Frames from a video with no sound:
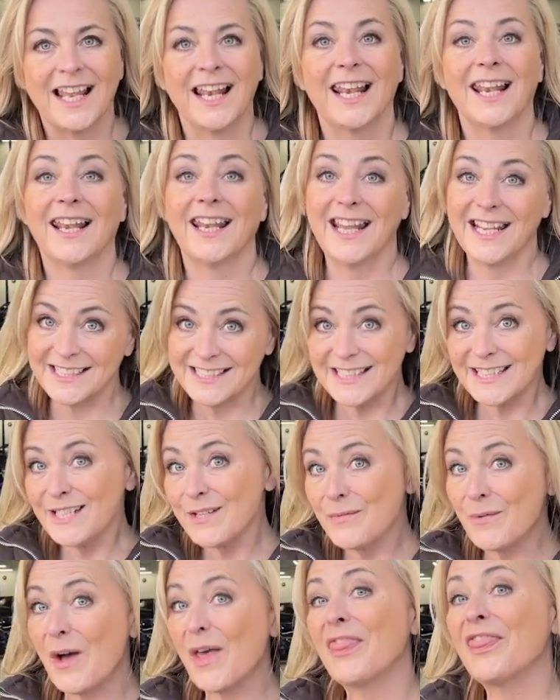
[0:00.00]
Let's see
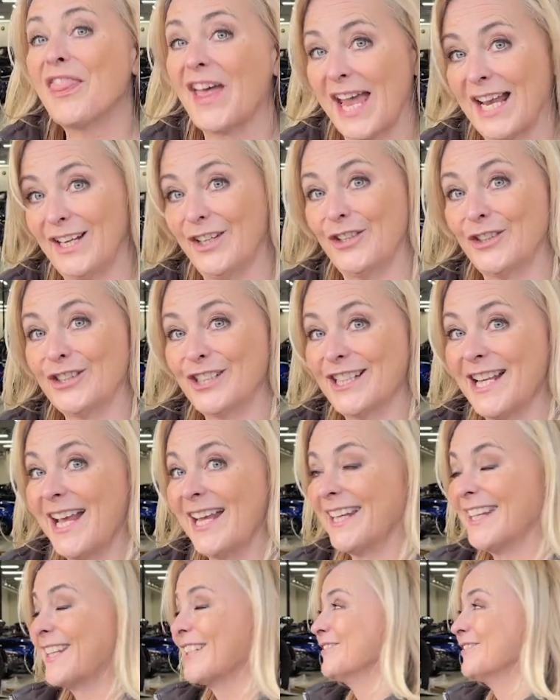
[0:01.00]
what that looks like.